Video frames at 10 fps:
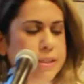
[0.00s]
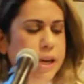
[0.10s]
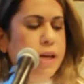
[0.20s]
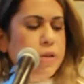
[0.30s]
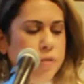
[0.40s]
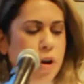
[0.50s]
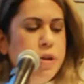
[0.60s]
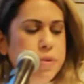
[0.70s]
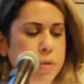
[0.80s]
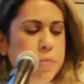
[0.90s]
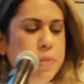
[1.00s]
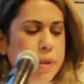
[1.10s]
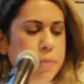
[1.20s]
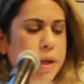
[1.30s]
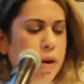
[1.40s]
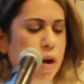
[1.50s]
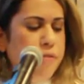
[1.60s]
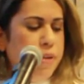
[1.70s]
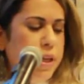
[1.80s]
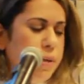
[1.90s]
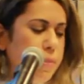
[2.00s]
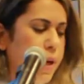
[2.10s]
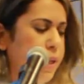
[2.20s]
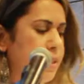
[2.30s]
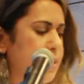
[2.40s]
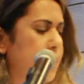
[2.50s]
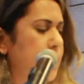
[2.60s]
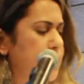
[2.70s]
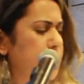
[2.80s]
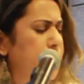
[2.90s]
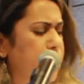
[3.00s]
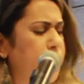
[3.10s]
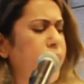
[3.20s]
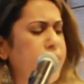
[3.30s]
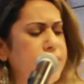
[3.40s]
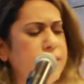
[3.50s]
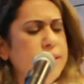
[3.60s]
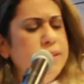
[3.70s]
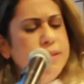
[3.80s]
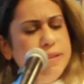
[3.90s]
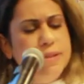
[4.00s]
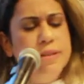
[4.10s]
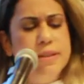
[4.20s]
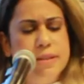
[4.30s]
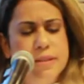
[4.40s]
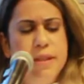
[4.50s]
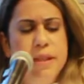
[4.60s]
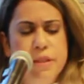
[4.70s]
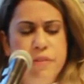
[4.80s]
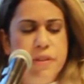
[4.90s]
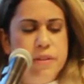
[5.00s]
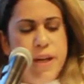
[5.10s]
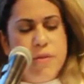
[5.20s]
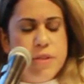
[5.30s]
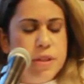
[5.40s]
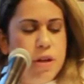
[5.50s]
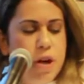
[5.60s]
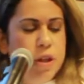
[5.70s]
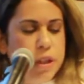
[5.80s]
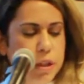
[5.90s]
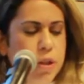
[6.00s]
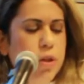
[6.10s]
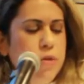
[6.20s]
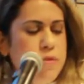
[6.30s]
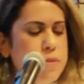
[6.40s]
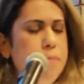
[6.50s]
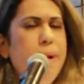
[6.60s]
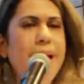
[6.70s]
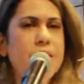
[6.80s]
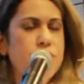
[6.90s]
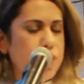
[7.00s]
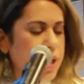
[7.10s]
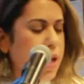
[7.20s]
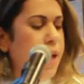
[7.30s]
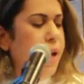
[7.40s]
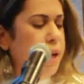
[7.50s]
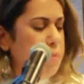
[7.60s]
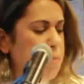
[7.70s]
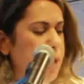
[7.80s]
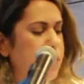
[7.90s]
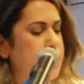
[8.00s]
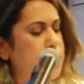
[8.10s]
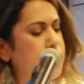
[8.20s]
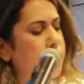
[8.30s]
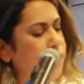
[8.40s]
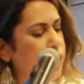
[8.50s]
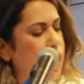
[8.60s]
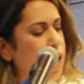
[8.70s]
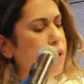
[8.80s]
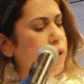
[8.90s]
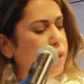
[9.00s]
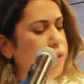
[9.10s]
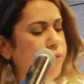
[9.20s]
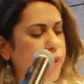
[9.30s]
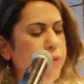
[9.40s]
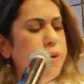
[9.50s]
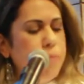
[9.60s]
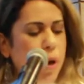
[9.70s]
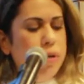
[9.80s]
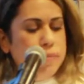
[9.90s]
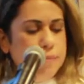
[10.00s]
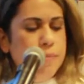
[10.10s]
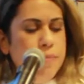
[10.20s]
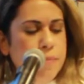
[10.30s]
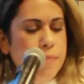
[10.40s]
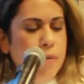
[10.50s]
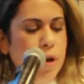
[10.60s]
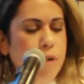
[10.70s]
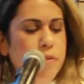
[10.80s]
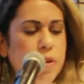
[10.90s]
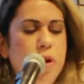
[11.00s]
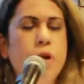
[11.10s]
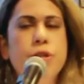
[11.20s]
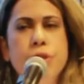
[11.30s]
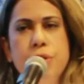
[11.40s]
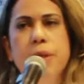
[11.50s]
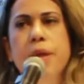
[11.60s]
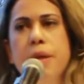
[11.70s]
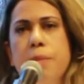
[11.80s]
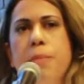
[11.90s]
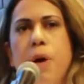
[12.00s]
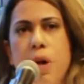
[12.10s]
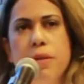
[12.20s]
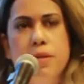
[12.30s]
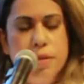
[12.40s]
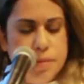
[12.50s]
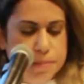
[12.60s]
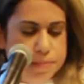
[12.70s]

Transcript: tang of cardamom in my coffee and pine seeds and my rice and the sizzle and stink of a thousand garlic cloves mashed and mixed and forgotten at the very bottom of a large cooking pot.